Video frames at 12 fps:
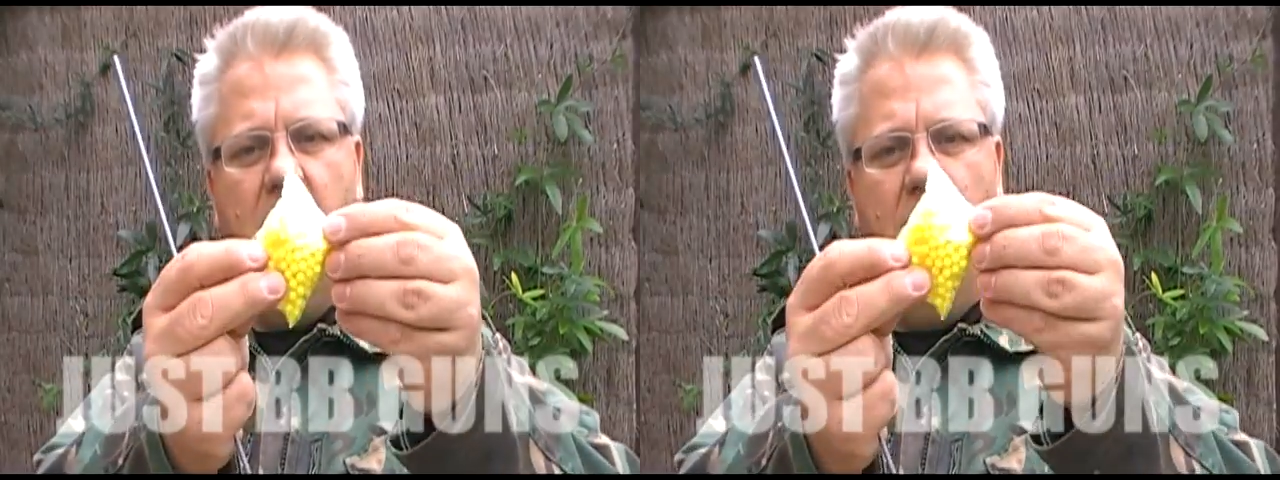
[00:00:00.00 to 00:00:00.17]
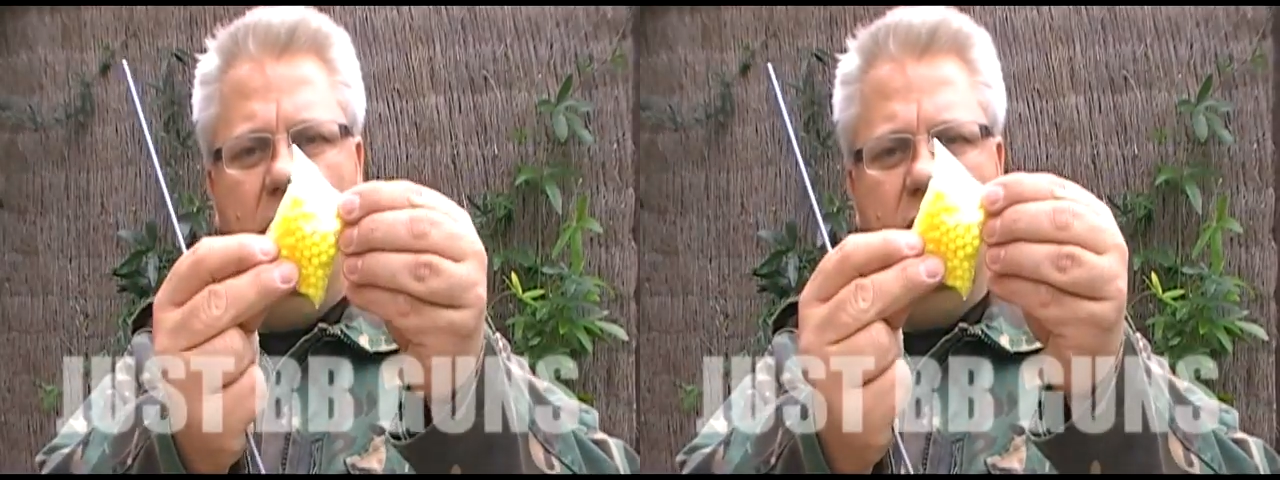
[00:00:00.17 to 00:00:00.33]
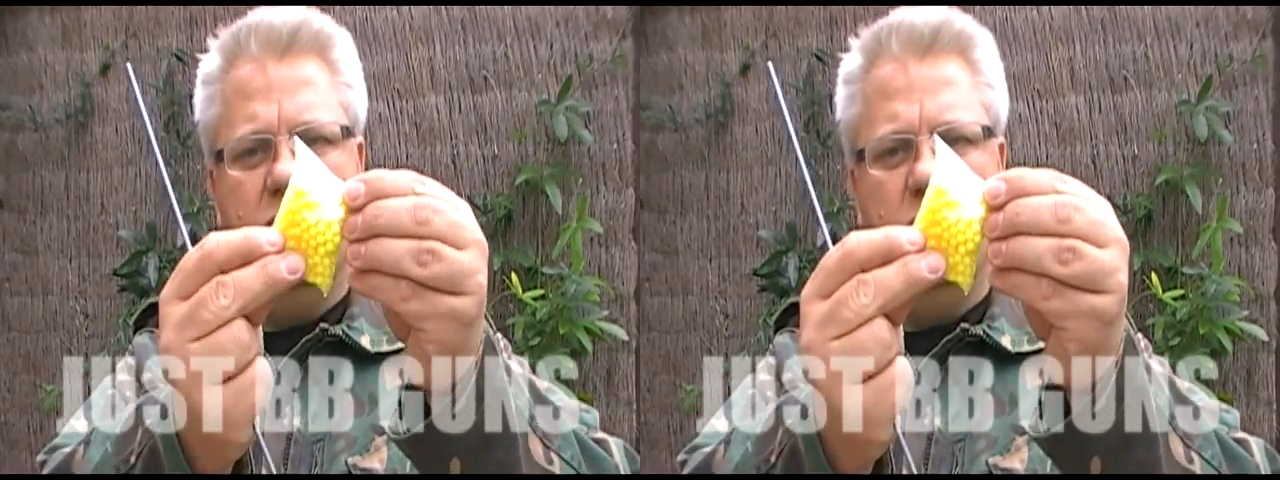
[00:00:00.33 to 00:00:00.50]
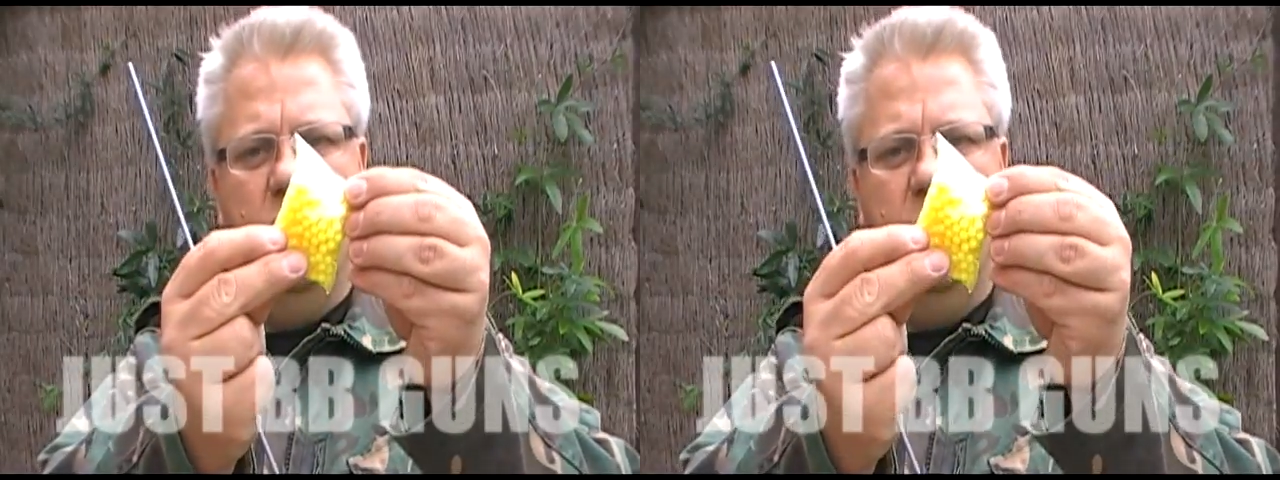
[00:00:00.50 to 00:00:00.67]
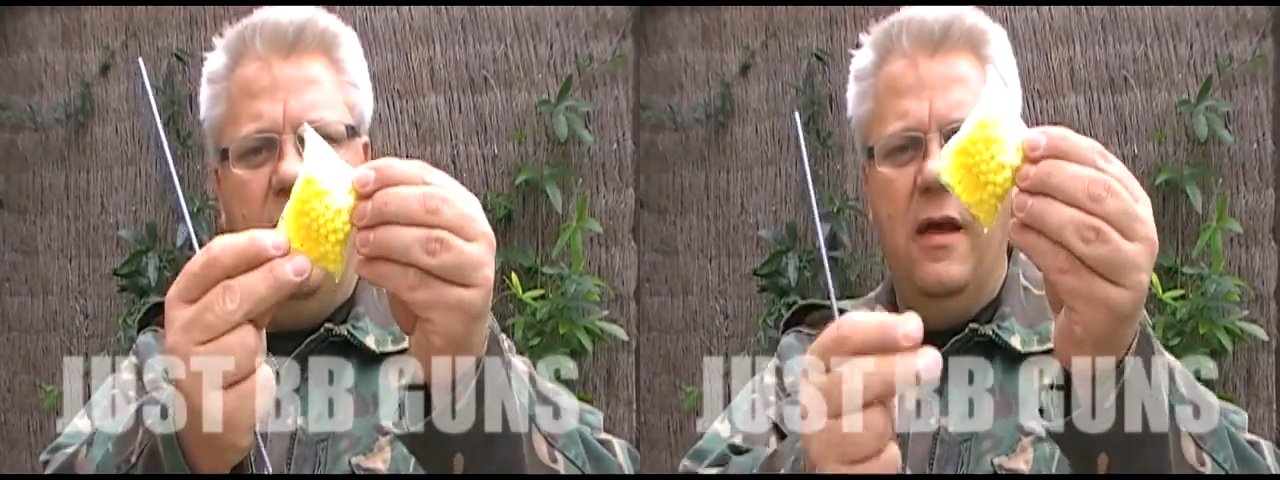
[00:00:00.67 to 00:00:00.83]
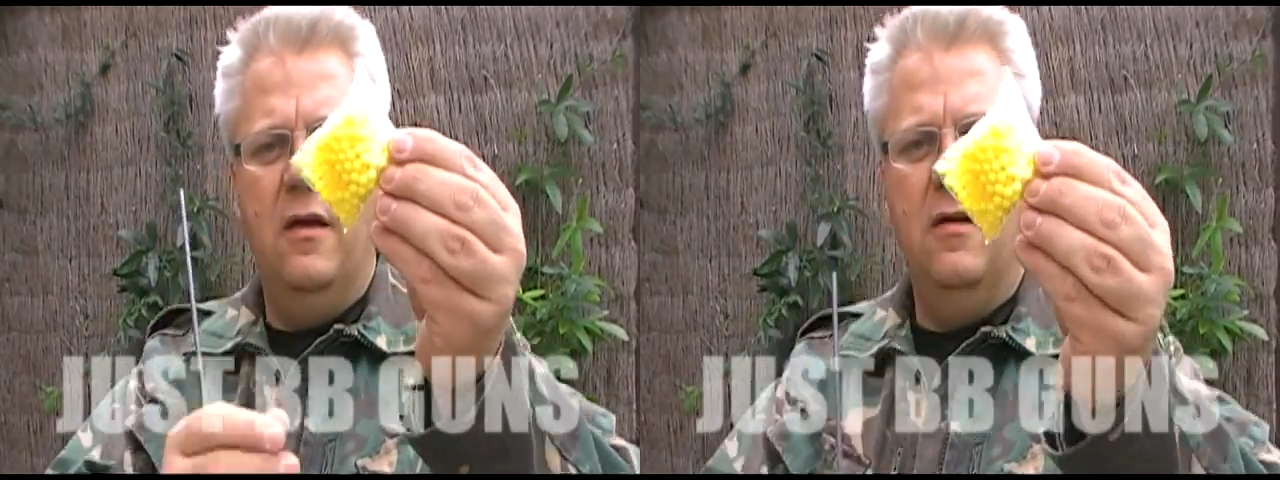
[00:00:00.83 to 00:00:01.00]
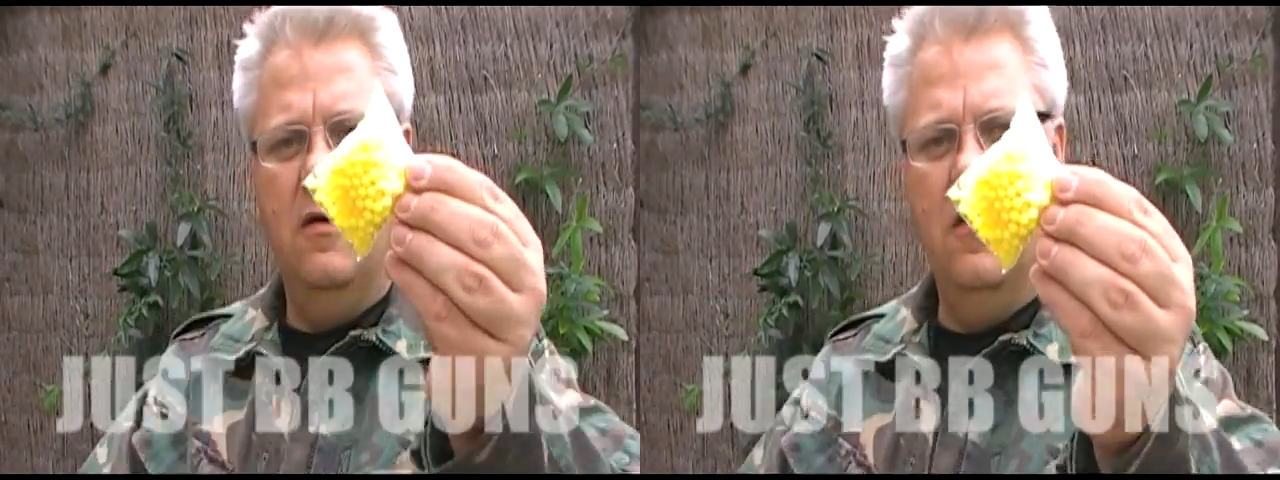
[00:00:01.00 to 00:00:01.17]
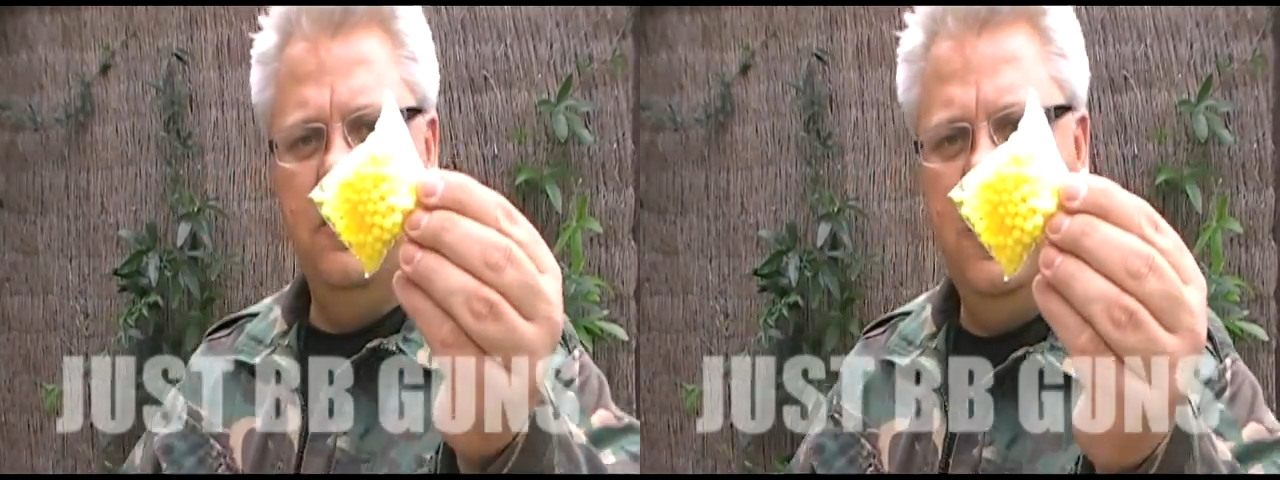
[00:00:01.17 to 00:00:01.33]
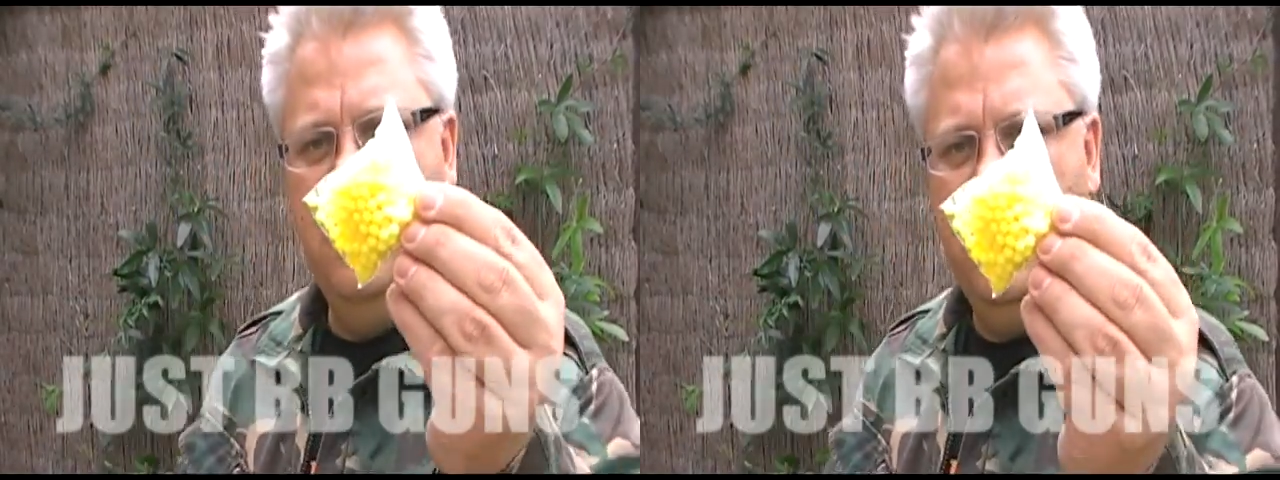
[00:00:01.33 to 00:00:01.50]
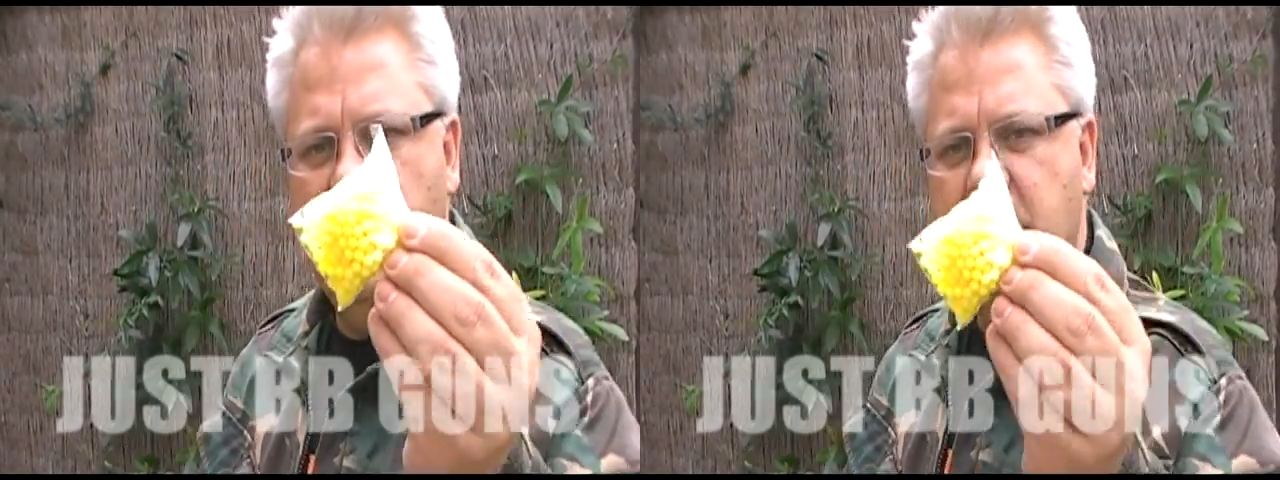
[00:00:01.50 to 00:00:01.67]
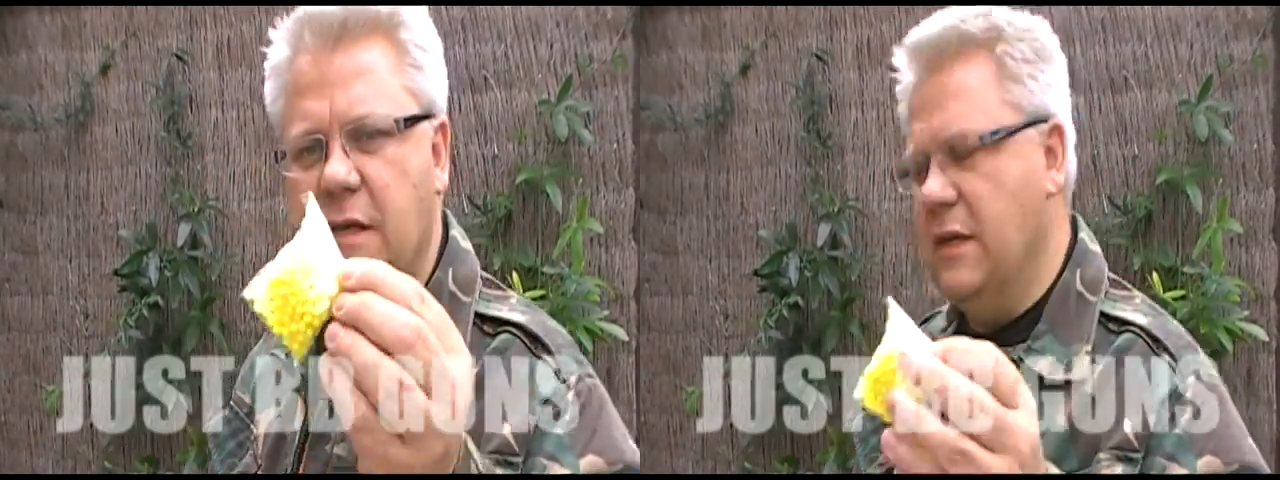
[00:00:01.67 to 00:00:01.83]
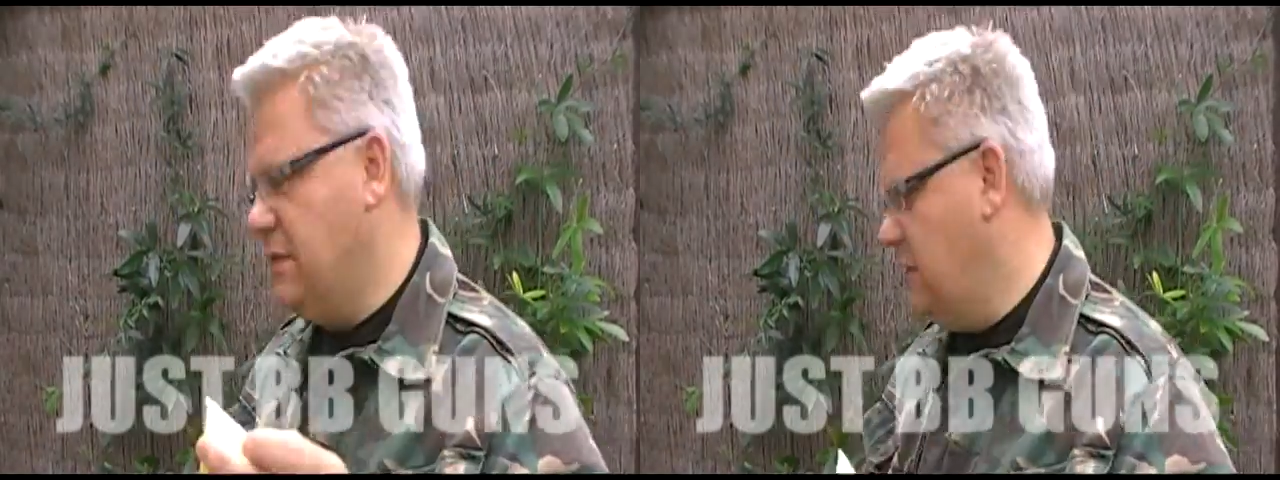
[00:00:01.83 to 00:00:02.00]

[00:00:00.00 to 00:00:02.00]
and a small bag of BBs to get